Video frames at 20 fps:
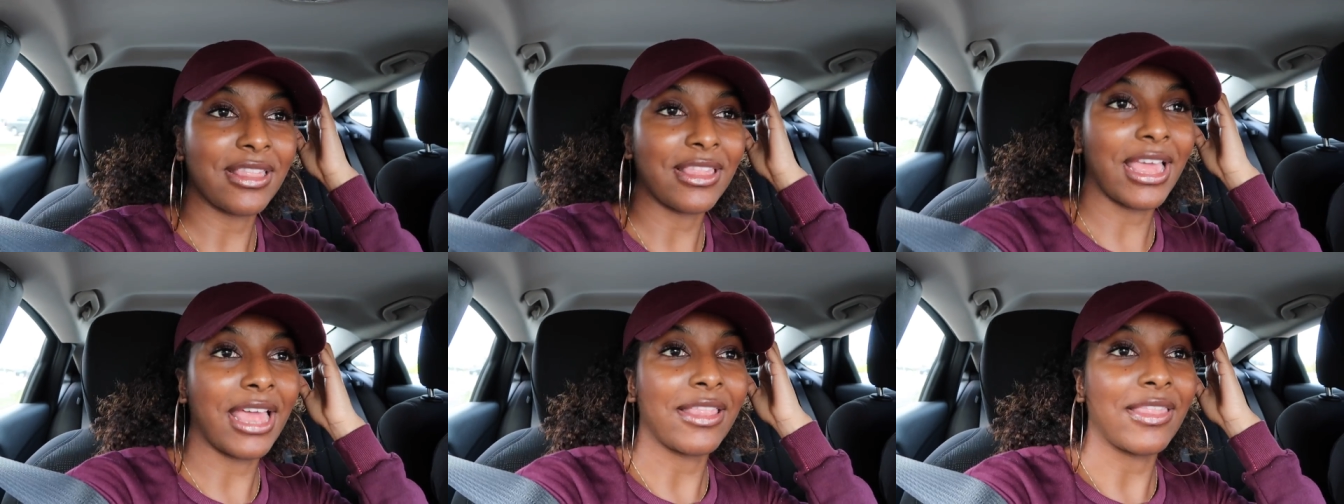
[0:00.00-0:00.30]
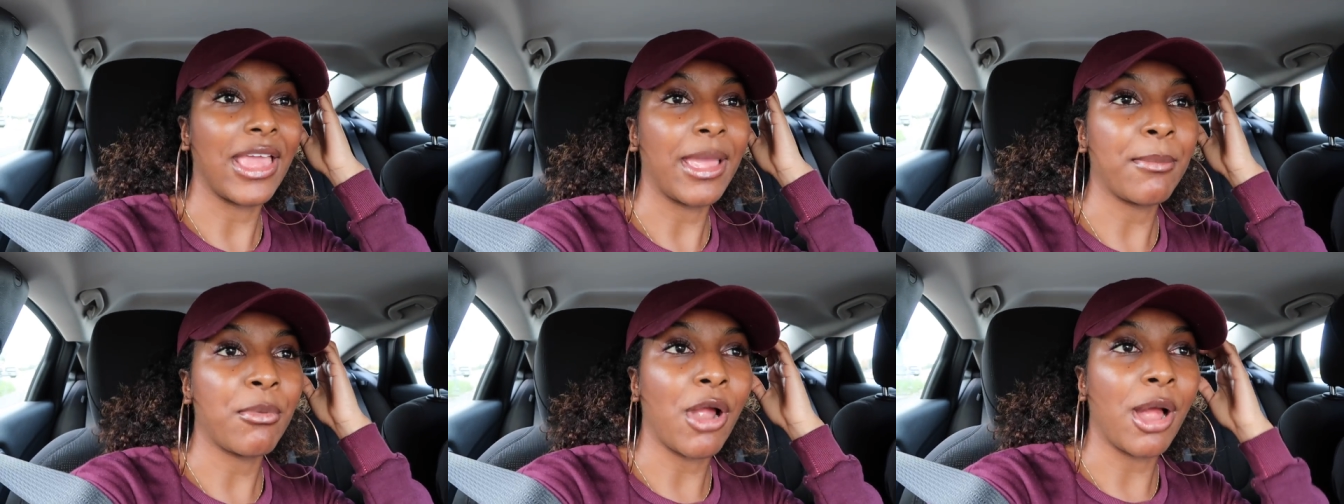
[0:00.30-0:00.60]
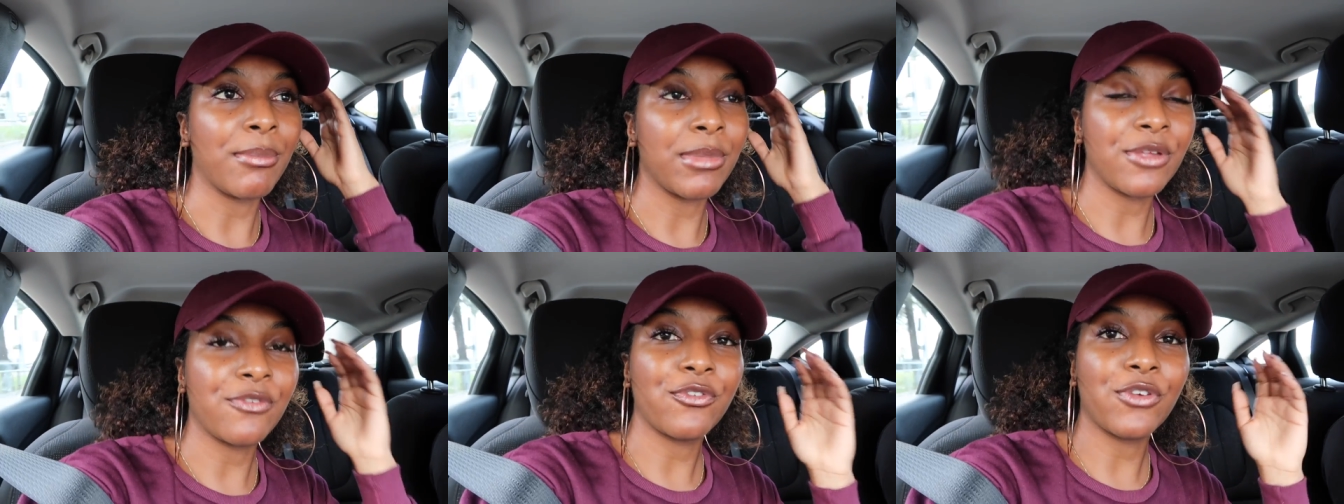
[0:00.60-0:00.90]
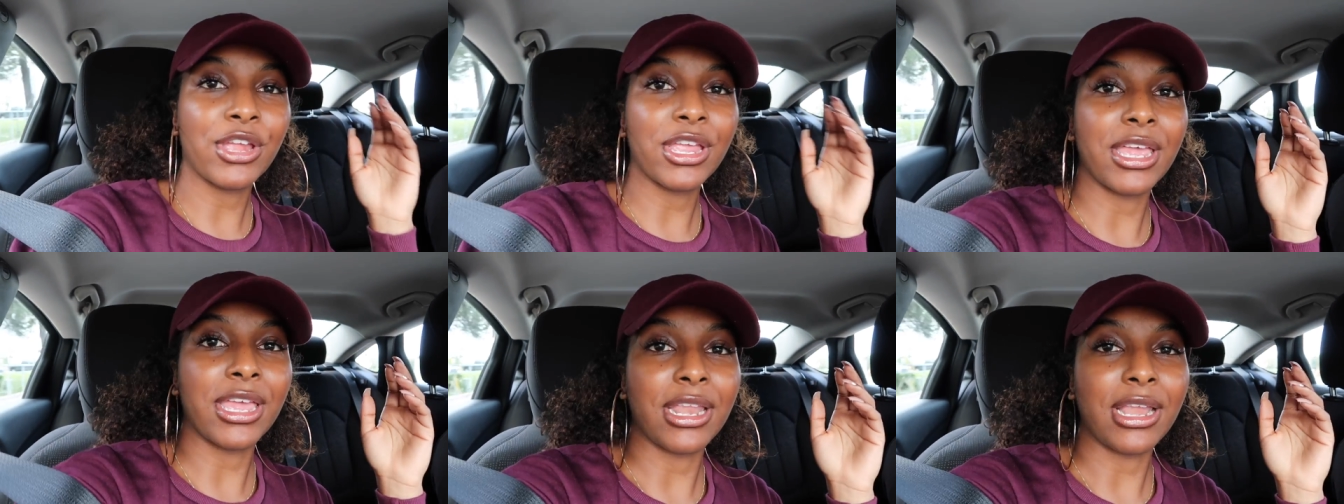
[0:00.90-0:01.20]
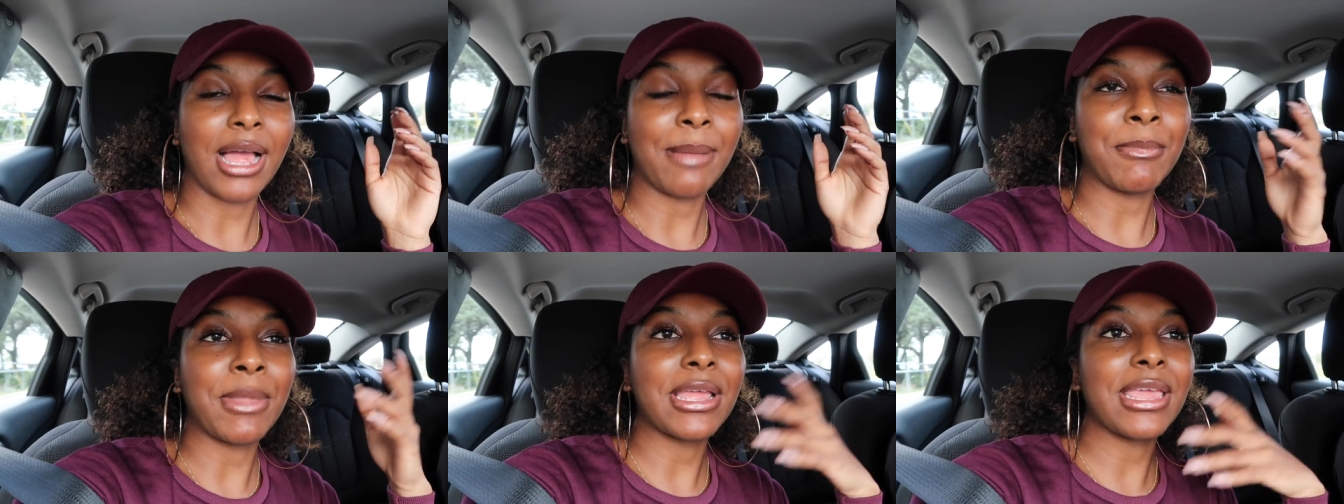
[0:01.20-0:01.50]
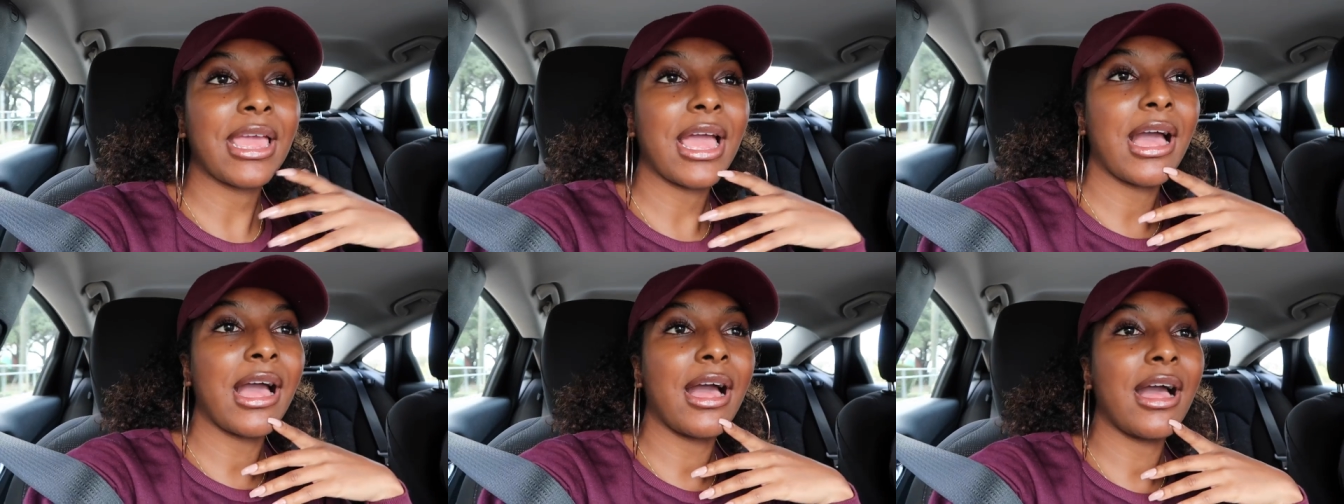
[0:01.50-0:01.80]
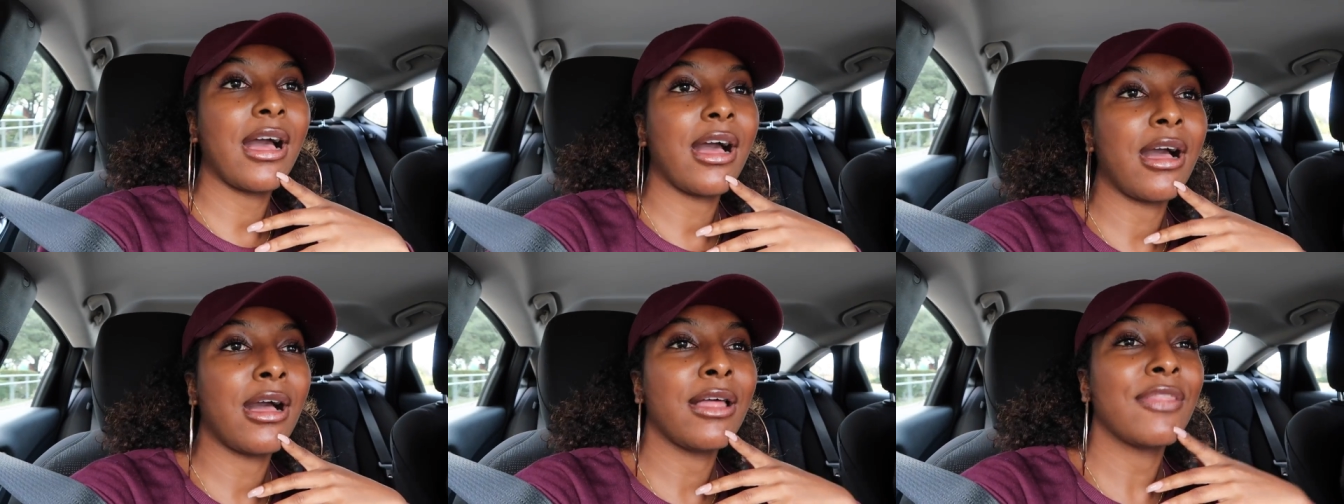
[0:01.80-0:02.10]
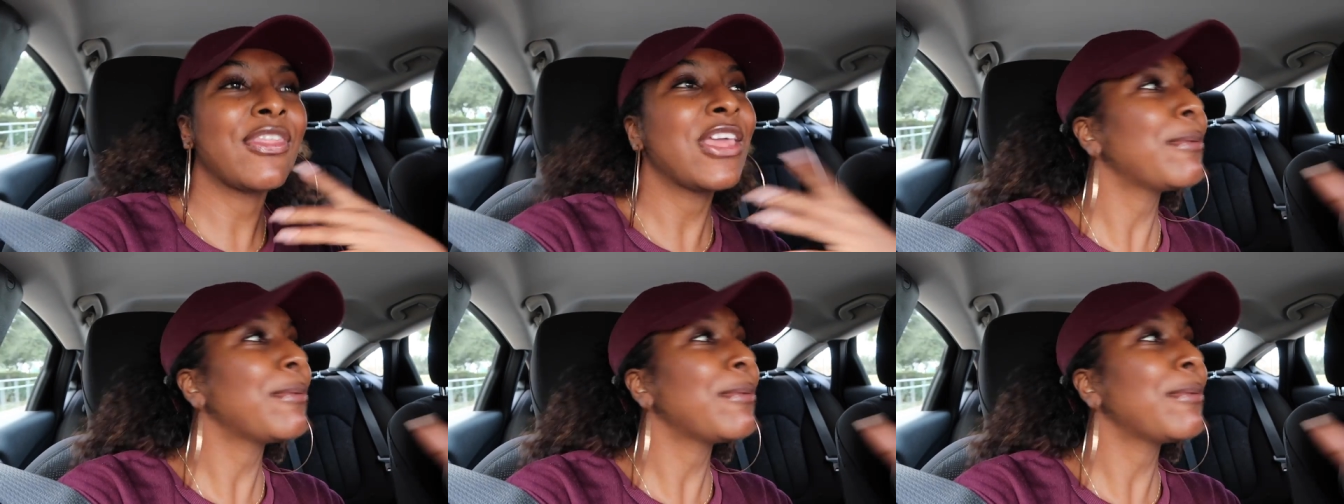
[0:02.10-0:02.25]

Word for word: and then they brought me friggin', I'm like, yeah,